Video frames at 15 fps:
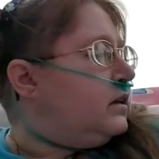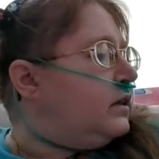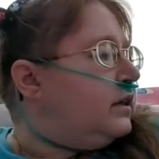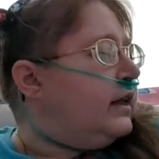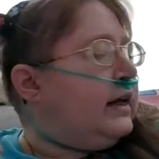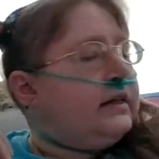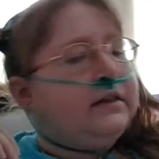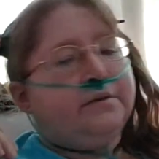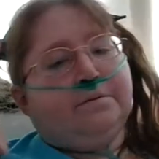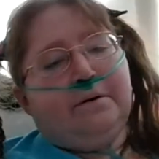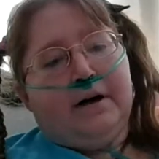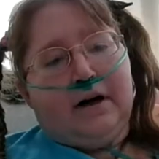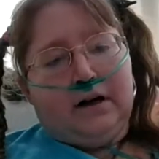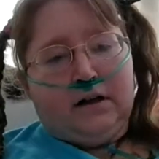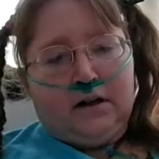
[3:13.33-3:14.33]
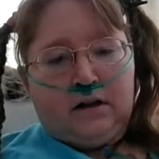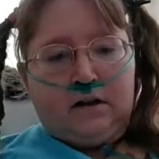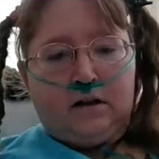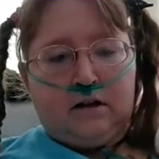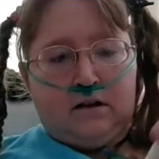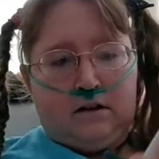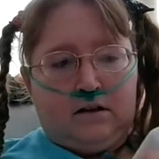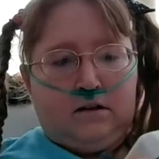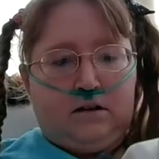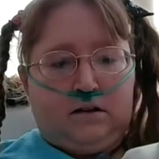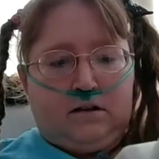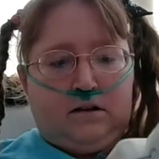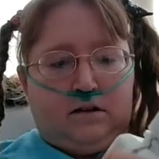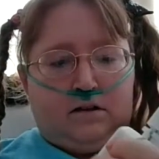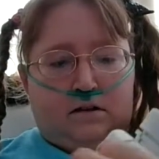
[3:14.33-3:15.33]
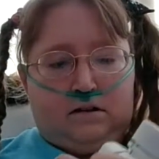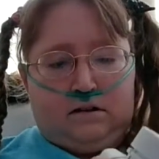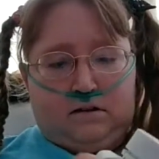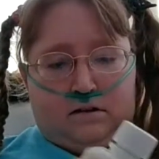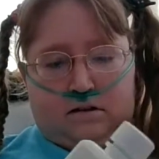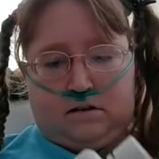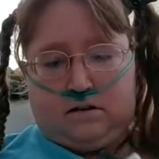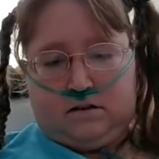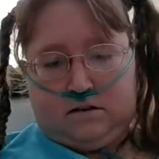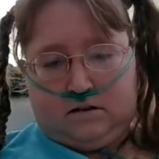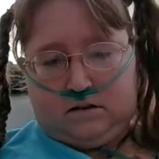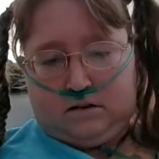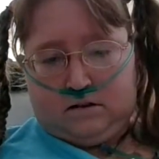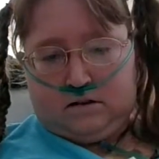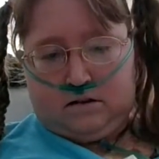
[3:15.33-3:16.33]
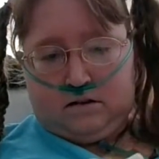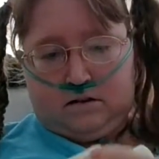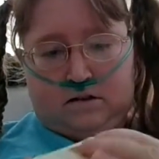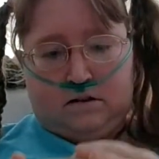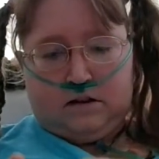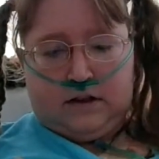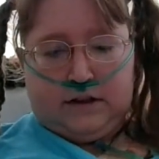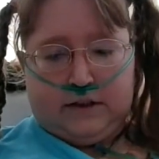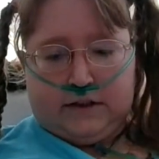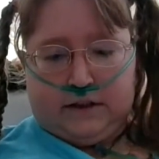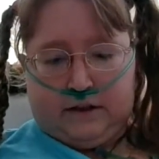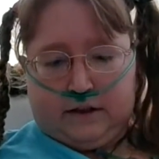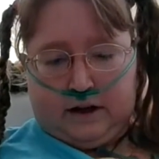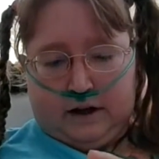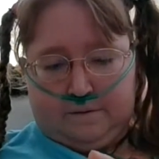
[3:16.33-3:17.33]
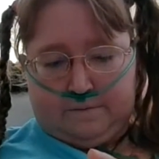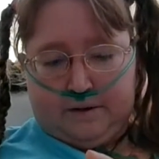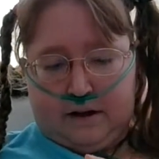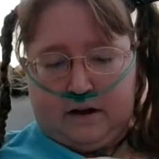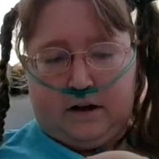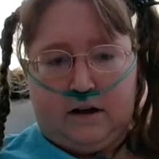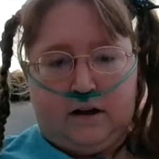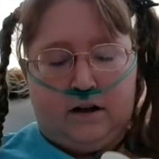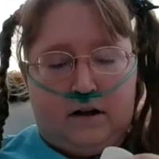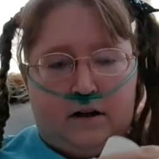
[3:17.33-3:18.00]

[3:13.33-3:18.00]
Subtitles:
This one, is there a label on it?